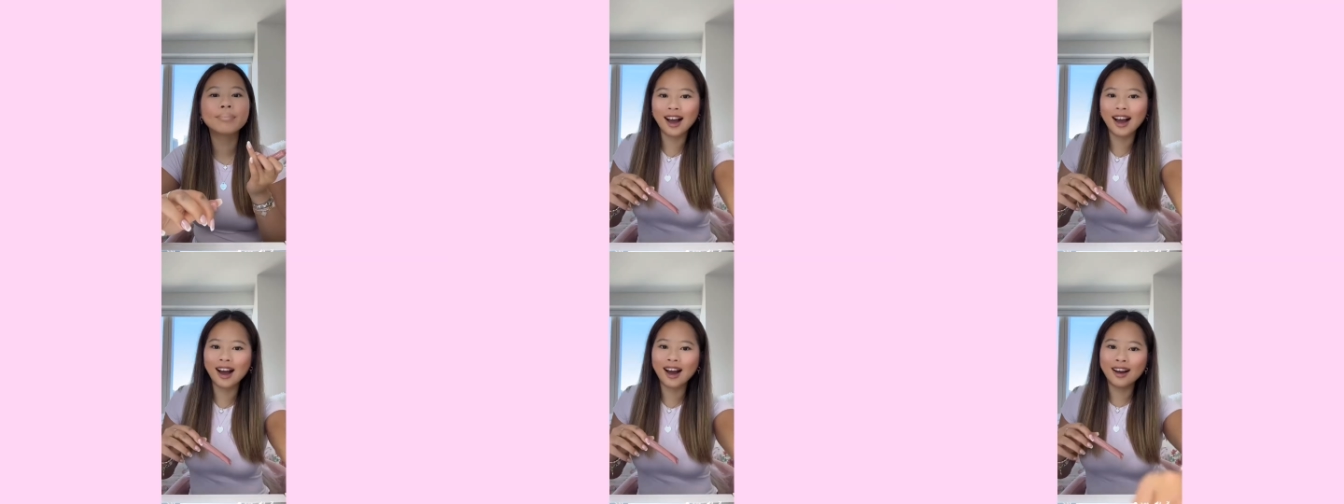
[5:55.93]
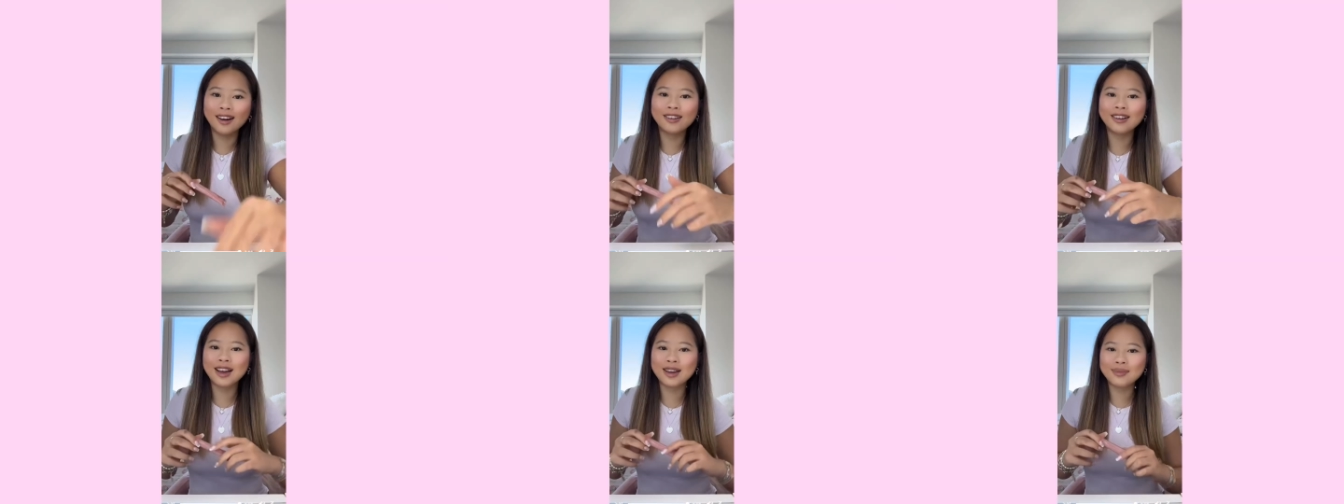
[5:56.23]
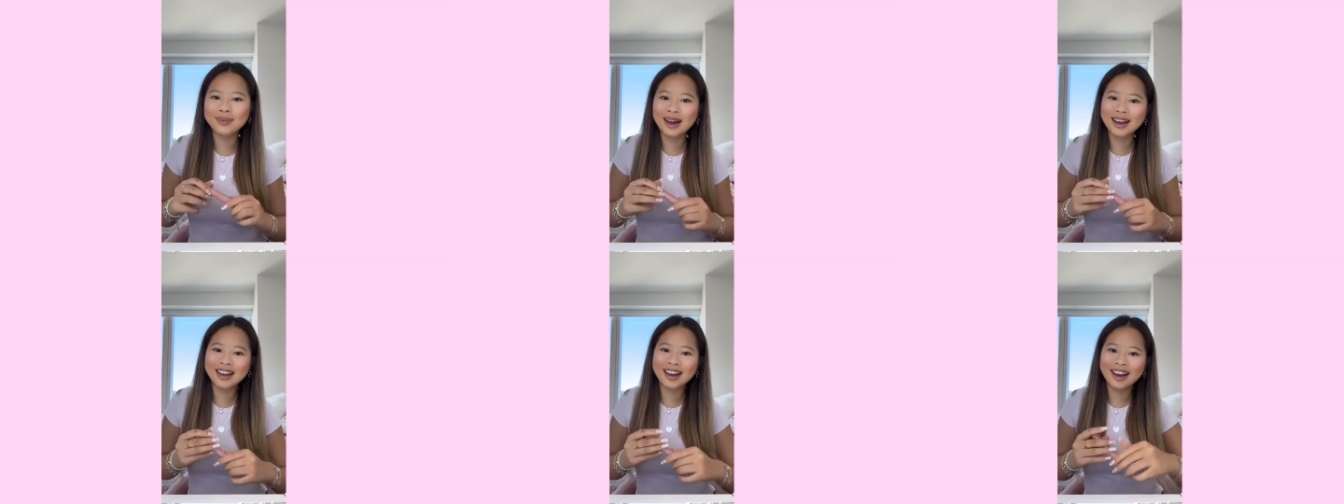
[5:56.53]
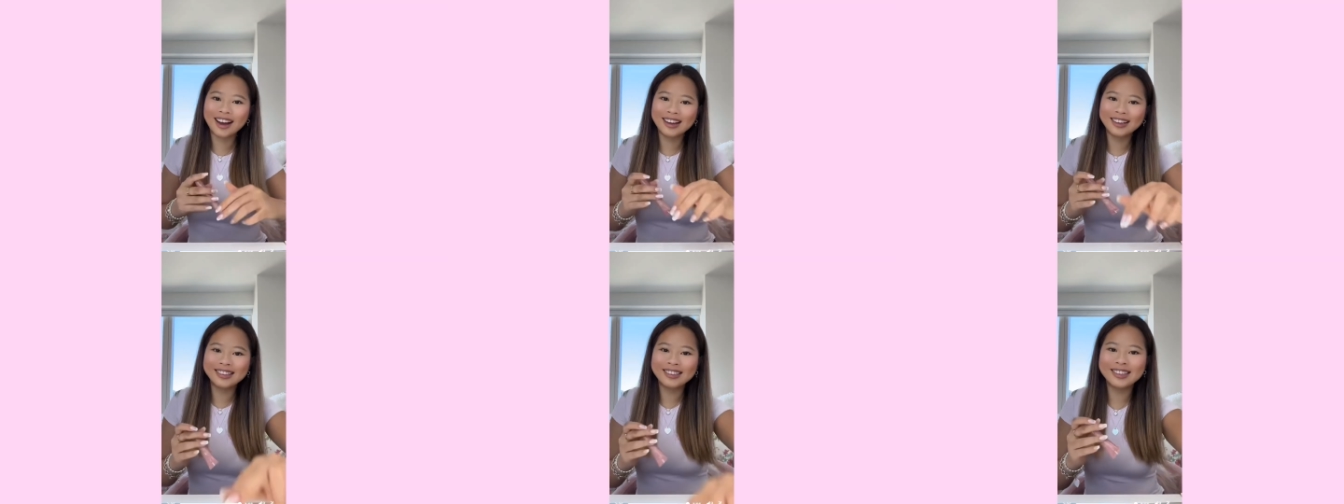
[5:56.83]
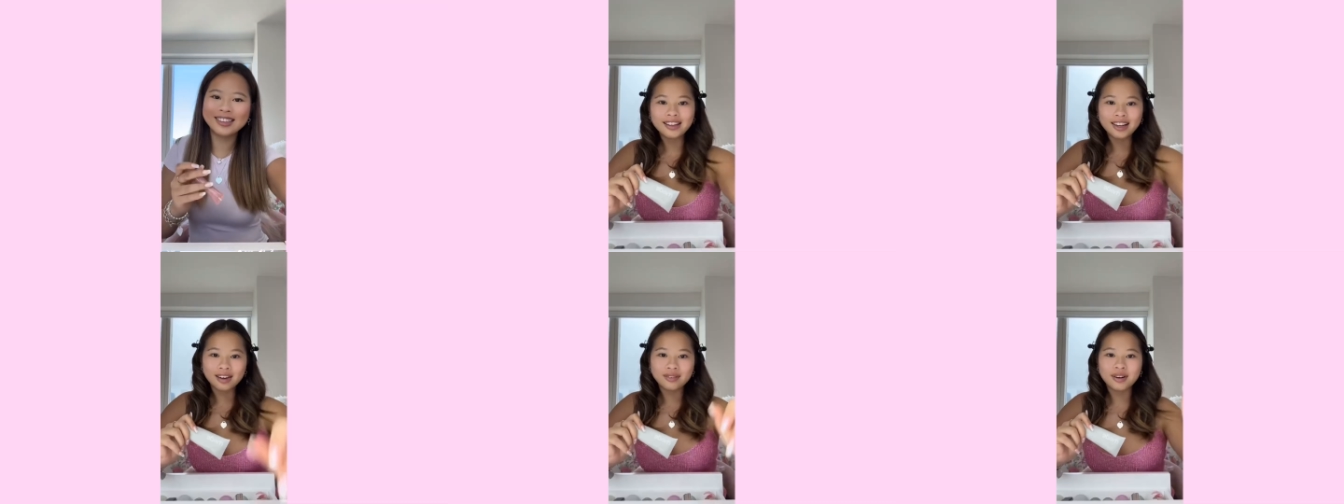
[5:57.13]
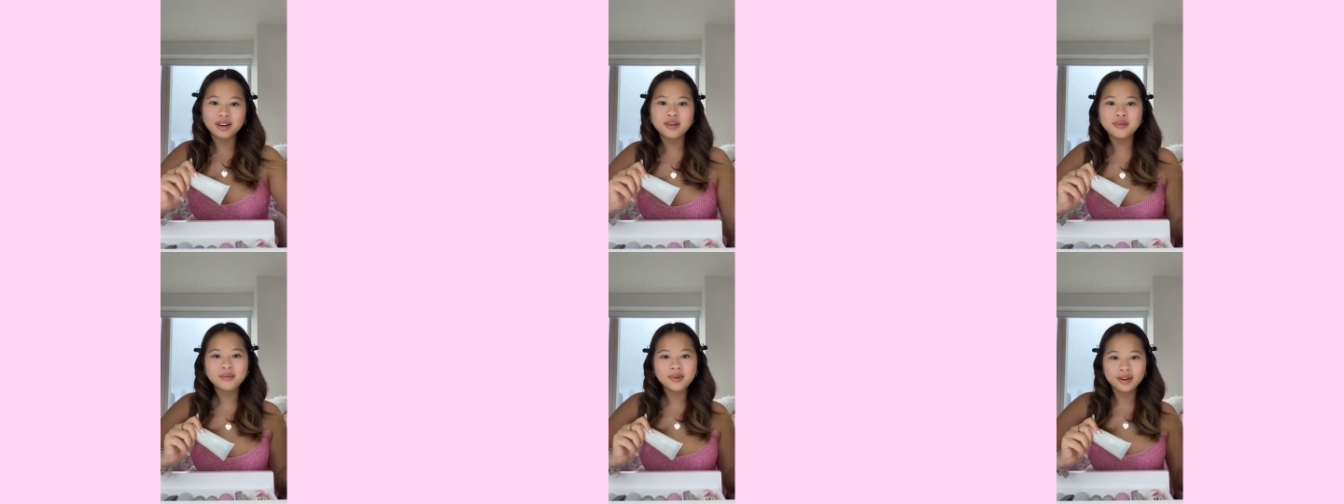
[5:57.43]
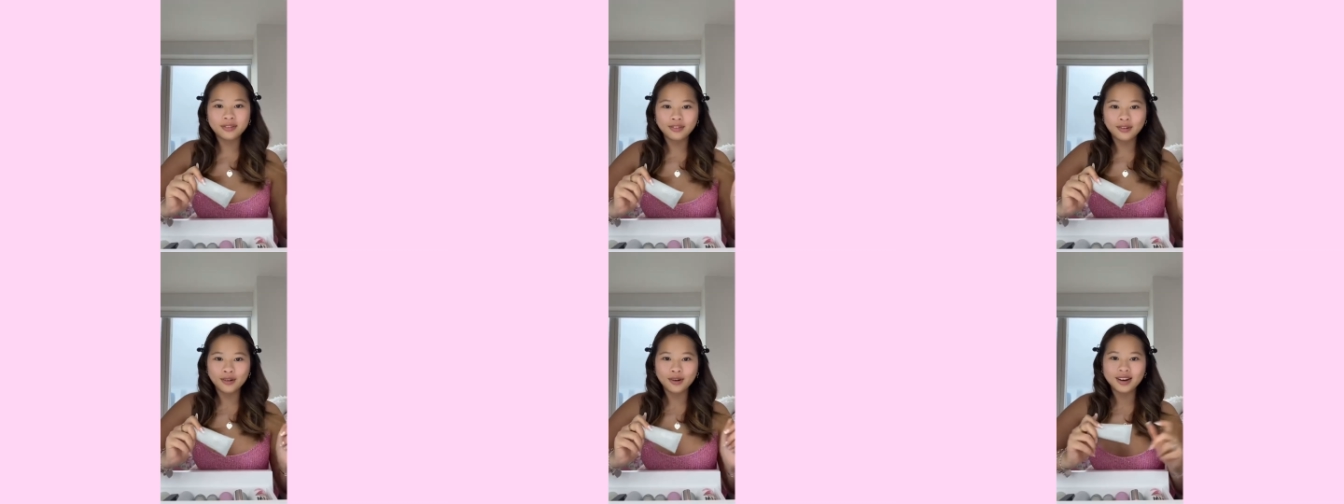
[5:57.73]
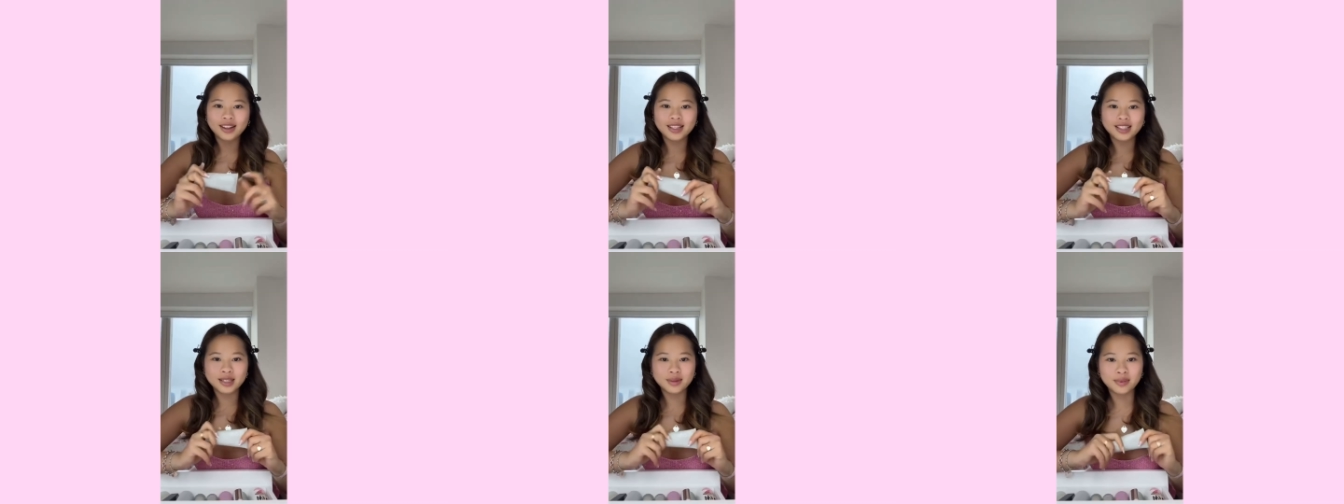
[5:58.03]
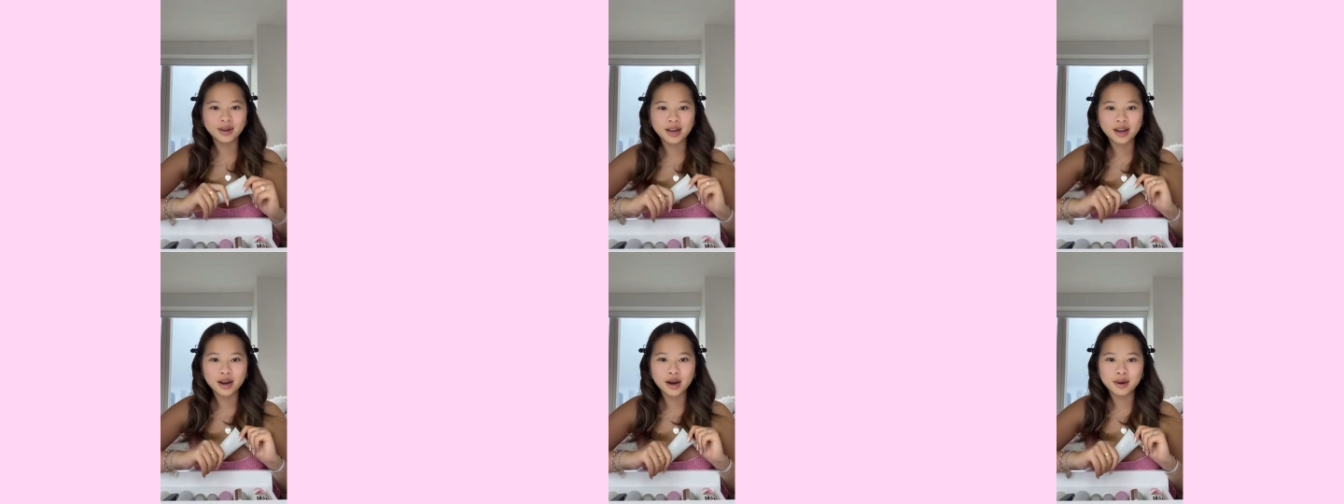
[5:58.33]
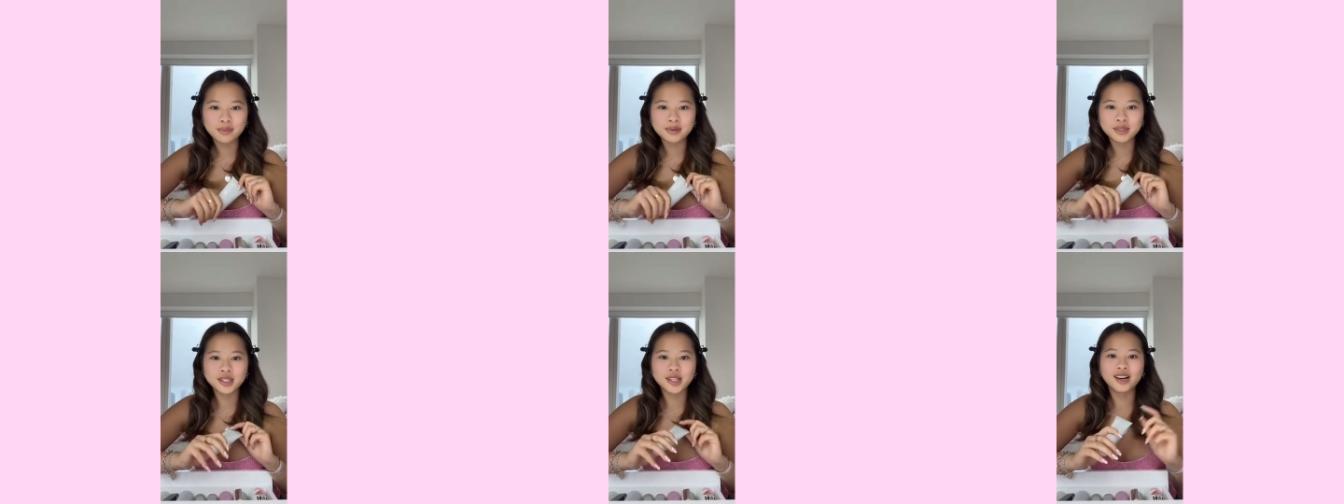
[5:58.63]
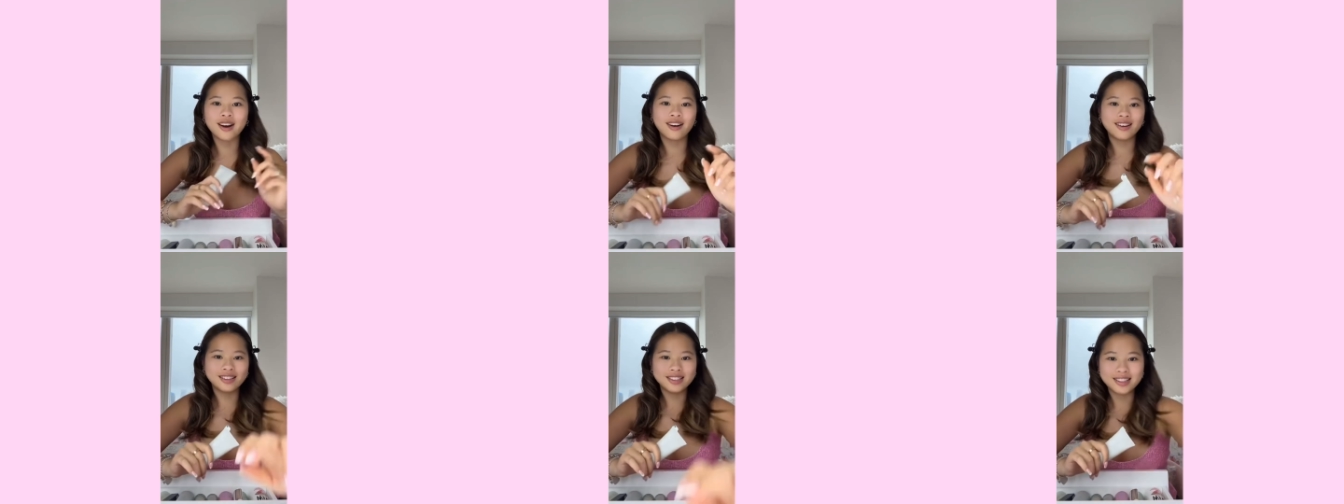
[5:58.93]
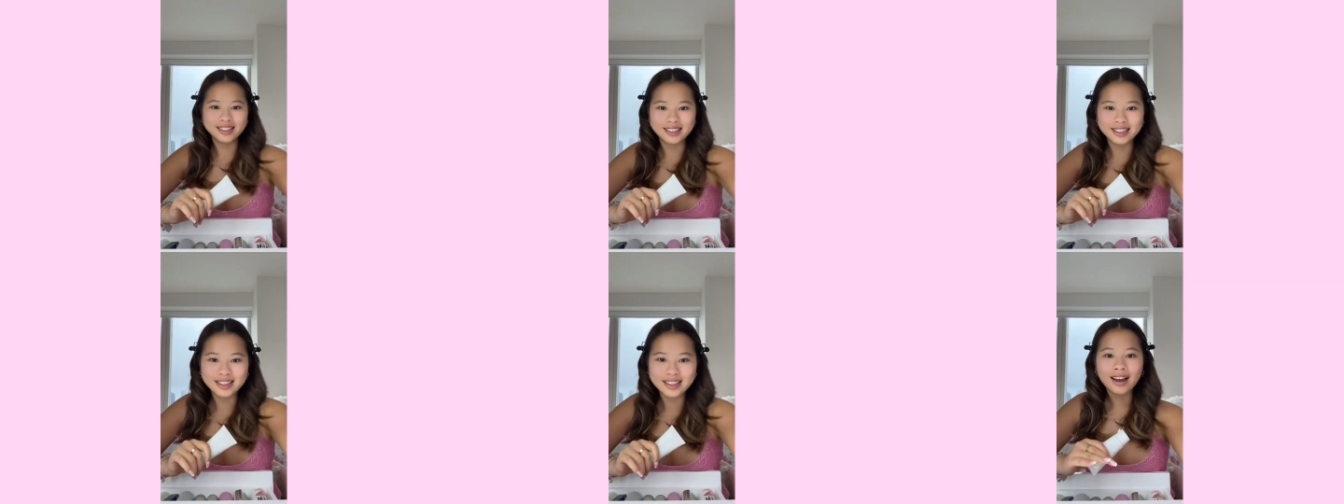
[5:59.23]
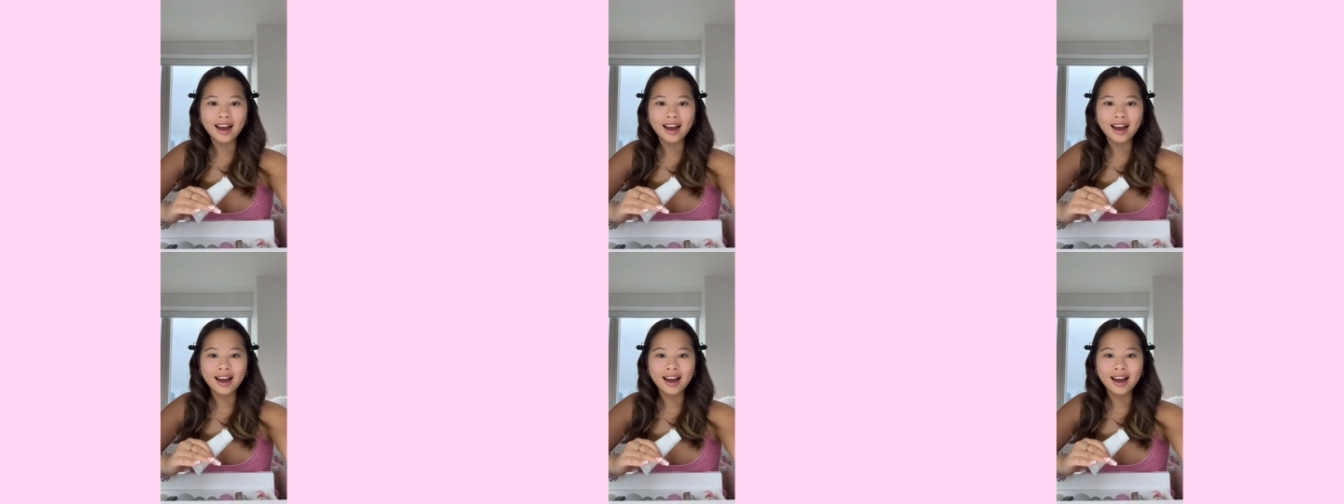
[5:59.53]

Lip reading: Okay, bye guys. Get ready with me for the Sabrina Carpenter concert.